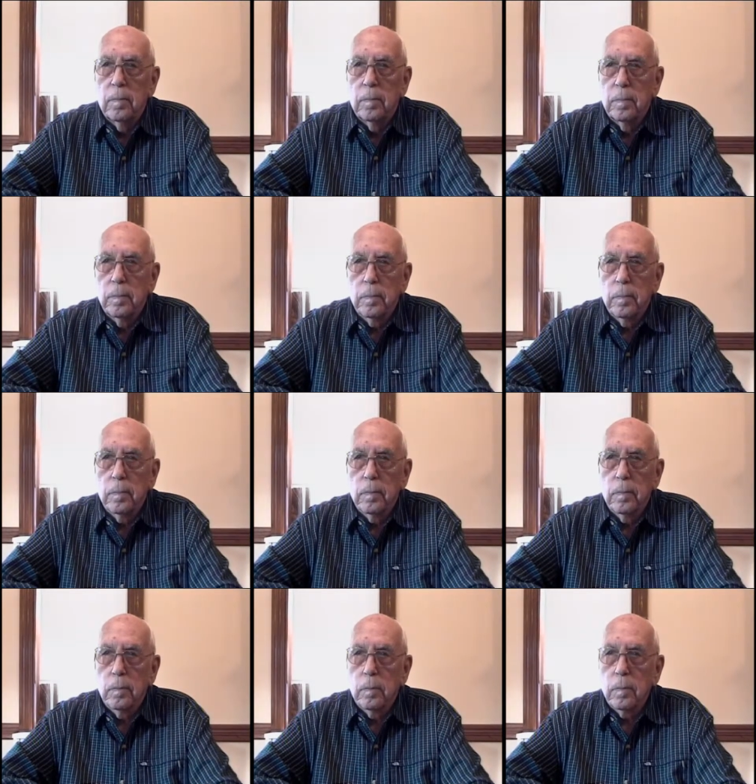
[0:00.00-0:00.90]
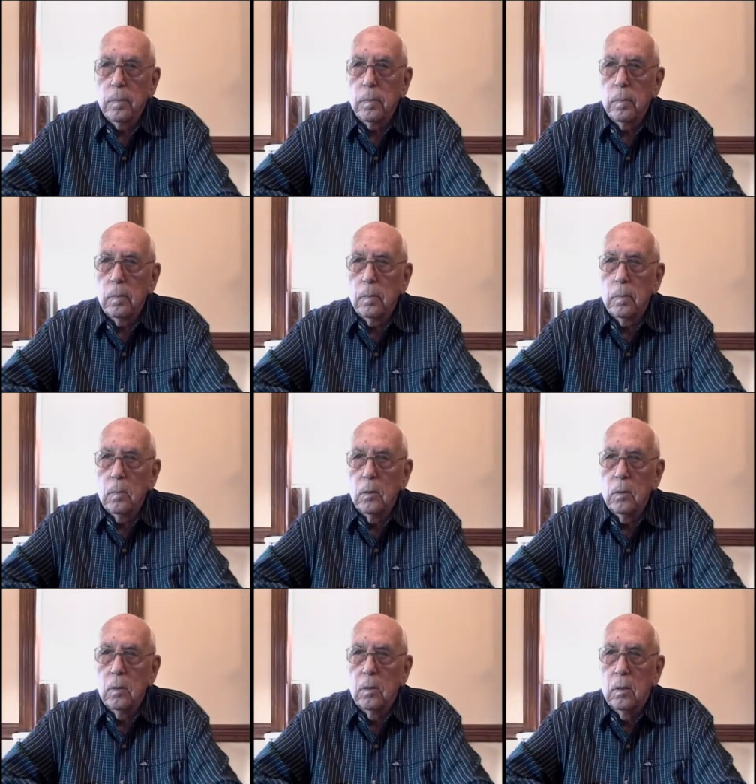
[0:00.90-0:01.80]
kind of
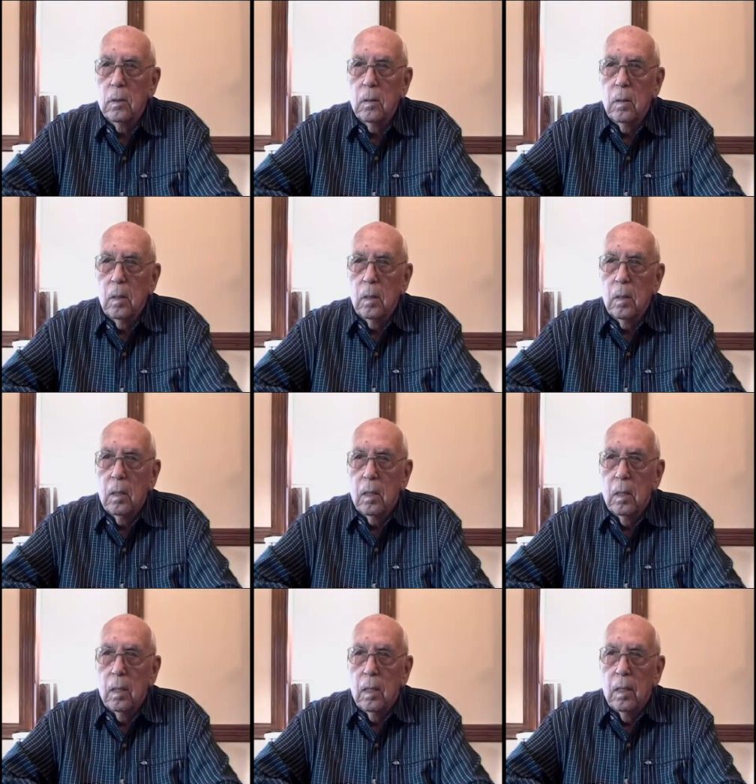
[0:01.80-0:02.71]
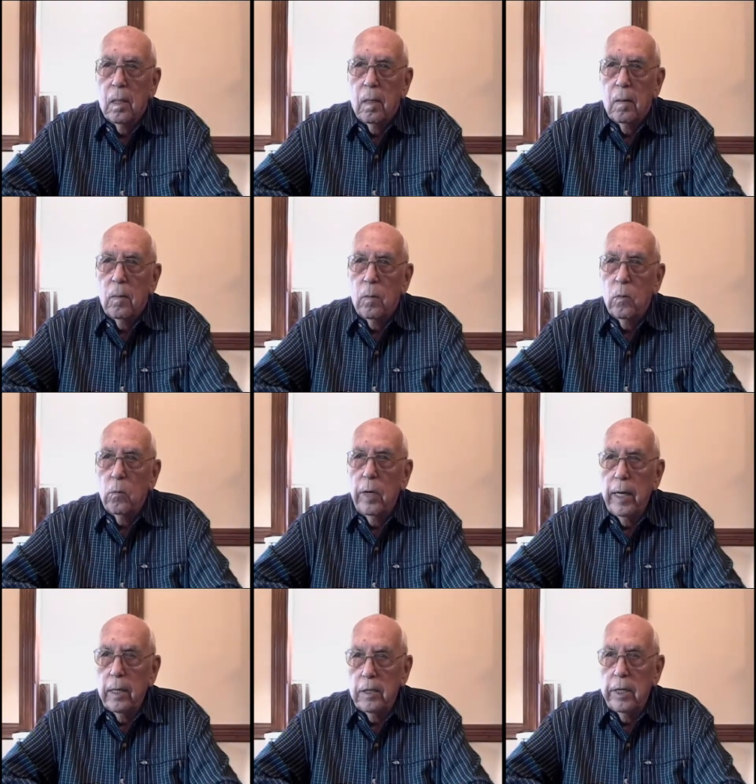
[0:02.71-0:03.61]
living quarters did you have there?
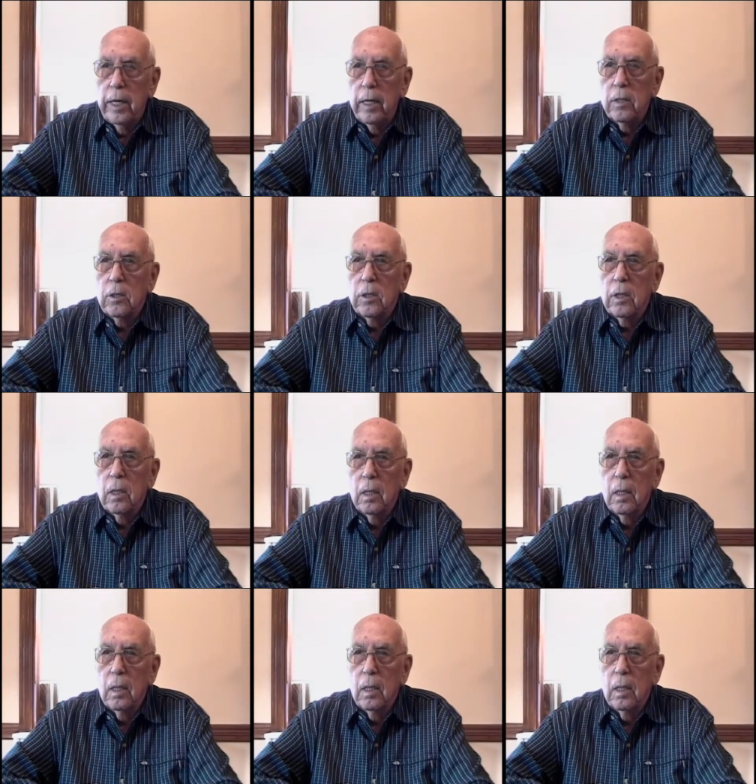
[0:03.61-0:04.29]
We had tents.